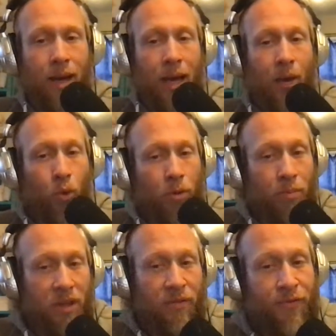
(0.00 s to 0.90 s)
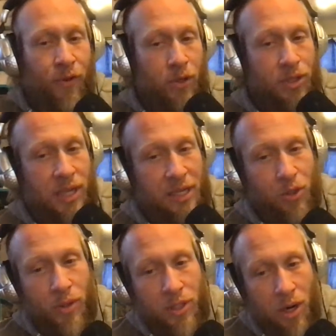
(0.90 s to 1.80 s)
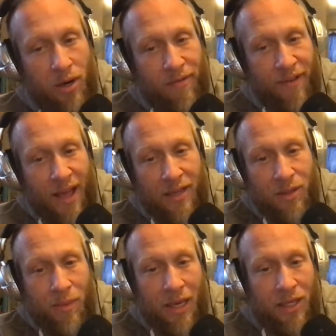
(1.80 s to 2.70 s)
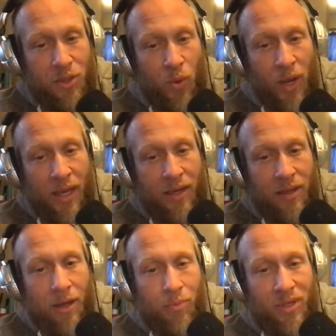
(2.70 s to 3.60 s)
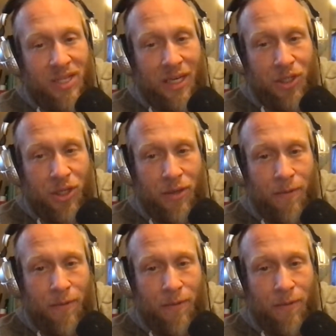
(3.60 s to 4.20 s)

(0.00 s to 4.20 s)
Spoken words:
It wouldn't be the first dangerous artifact to make its way into their protection.